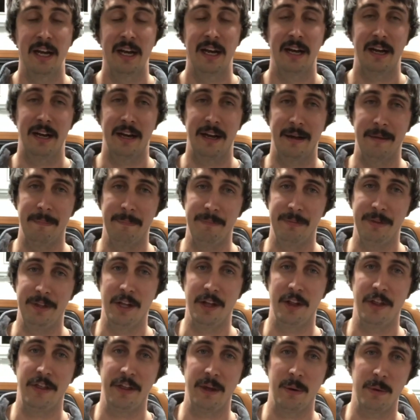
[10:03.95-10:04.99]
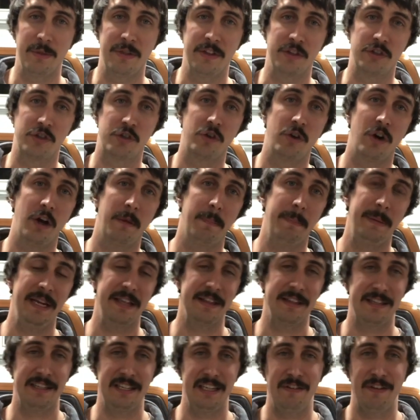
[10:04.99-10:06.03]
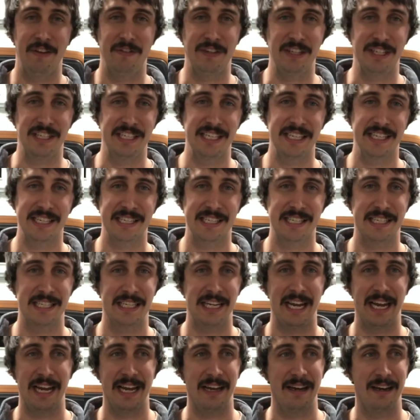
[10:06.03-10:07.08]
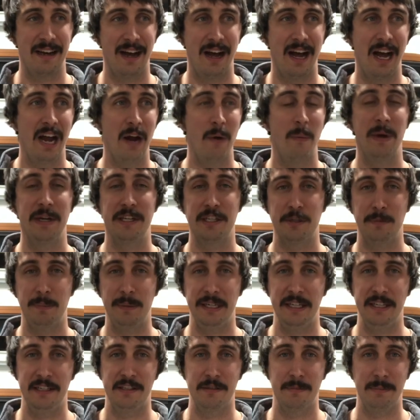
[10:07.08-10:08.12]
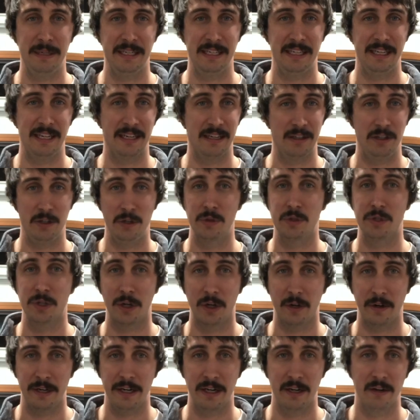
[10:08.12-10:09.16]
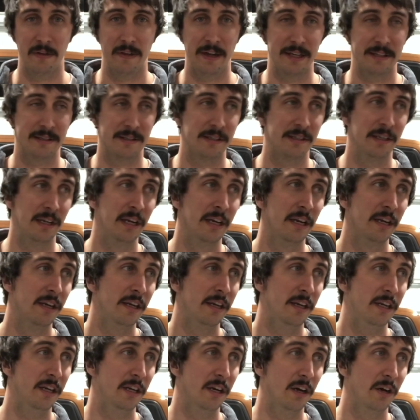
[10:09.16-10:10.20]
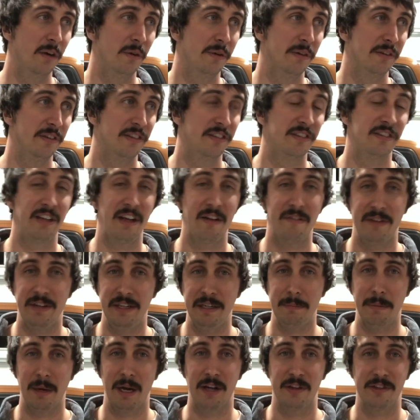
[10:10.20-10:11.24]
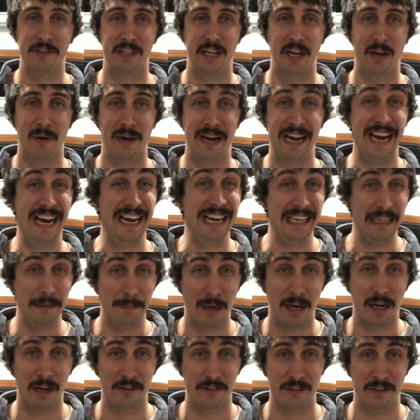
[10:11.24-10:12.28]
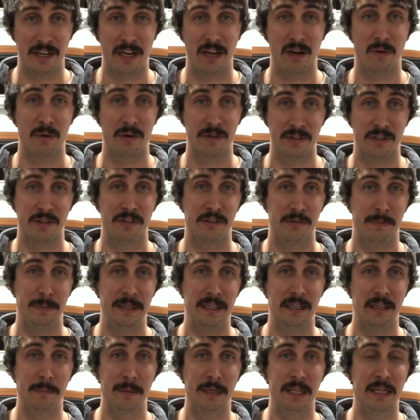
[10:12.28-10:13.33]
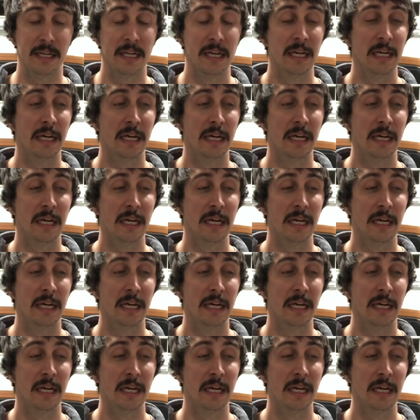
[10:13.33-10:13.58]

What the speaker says: The other thing with this truck being the T56 at highway speeds, meaning in Utah here, that's 70 miles an hour, 80 miles an hour is the speed limit.